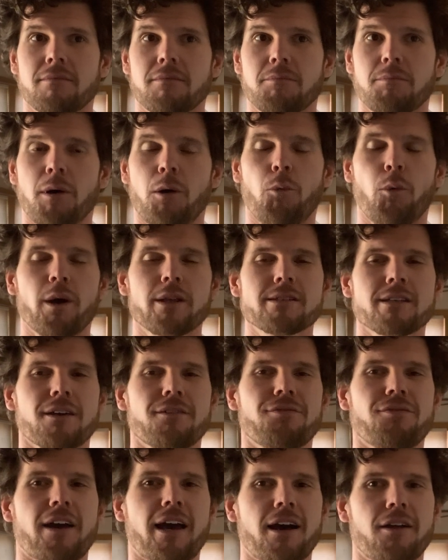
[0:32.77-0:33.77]
but once I
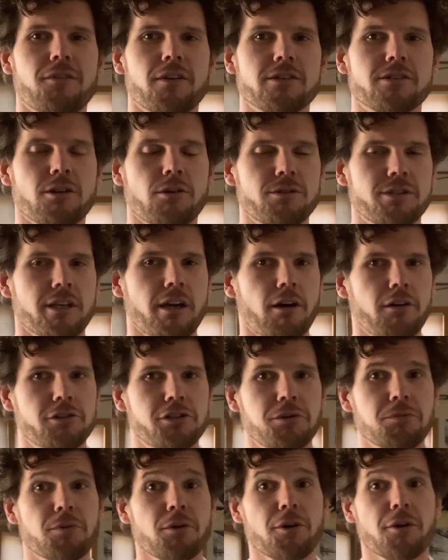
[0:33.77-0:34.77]
found the
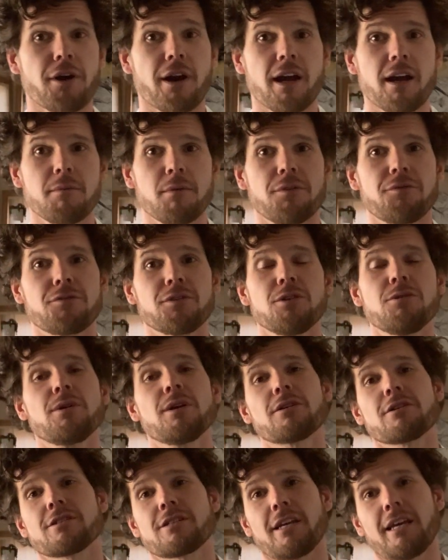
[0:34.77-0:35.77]
sociology program a few
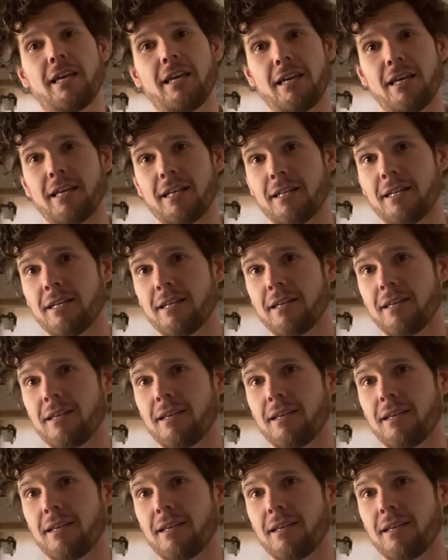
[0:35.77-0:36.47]
years in,